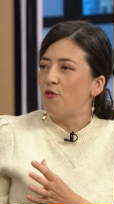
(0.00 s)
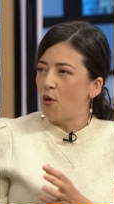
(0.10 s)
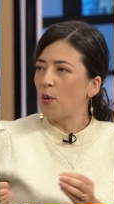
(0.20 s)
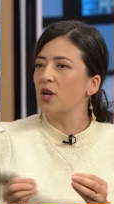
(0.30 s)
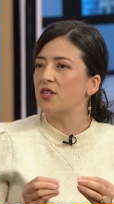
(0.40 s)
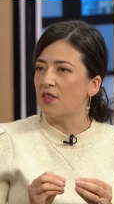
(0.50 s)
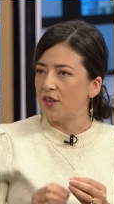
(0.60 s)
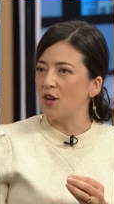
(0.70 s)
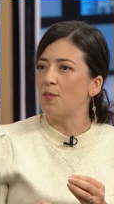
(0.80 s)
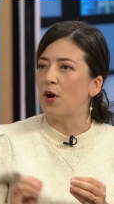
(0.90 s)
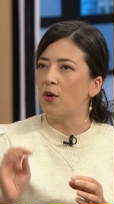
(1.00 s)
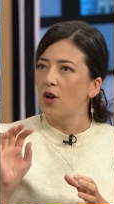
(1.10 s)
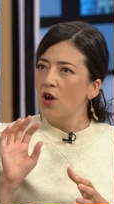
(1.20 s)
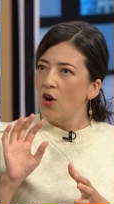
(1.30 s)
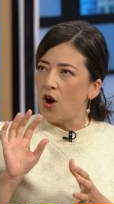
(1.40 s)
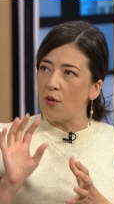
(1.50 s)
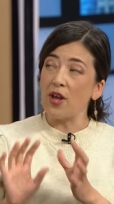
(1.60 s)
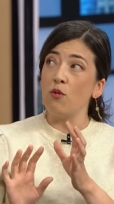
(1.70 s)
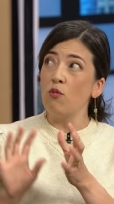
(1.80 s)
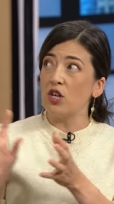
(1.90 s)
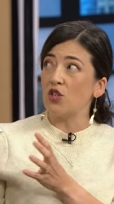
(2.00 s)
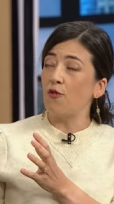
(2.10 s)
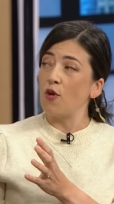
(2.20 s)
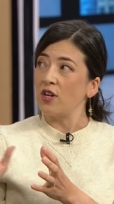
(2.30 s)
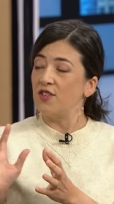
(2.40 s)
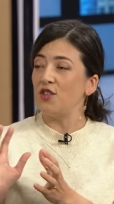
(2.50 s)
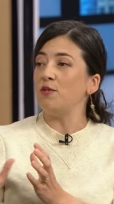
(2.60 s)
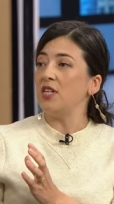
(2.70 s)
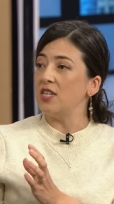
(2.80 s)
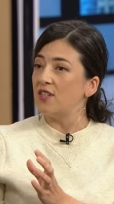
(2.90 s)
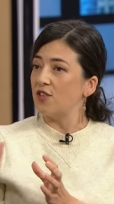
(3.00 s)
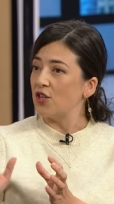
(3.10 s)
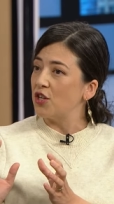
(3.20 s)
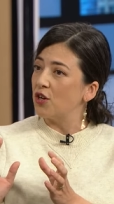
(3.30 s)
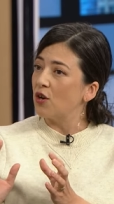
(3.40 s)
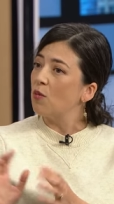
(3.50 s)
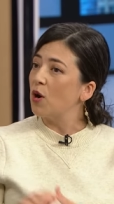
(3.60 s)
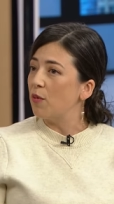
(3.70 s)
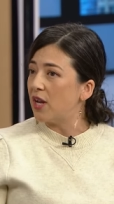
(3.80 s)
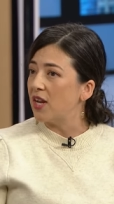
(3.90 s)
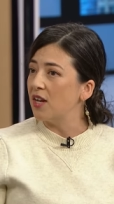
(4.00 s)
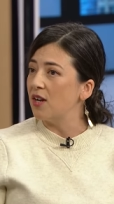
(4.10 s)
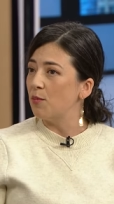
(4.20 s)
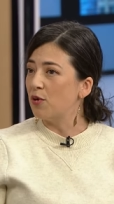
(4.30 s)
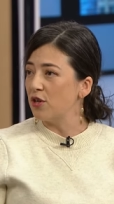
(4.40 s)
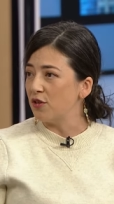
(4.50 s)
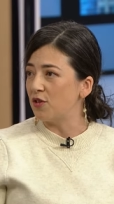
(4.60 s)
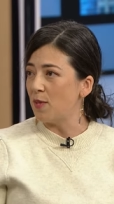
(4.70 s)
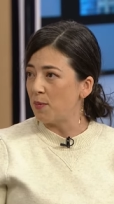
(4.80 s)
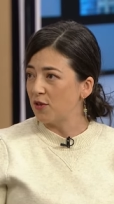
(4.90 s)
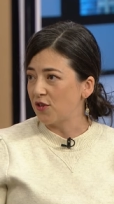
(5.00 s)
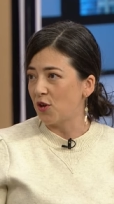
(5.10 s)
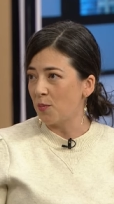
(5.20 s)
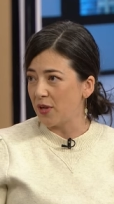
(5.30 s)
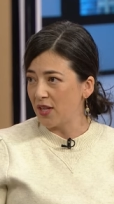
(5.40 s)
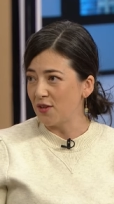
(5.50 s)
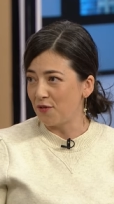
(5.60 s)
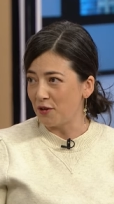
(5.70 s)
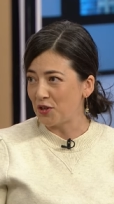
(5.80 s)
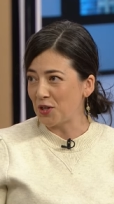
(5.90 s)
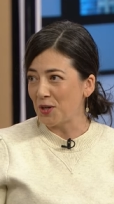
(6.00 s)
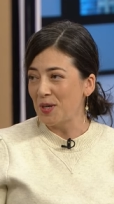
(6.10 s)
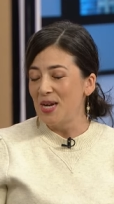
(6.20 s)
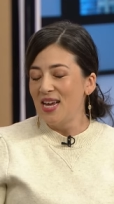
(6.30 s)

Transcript: forward to think about, okay, which forests do we need to secure where we can produce maple syrup in the future?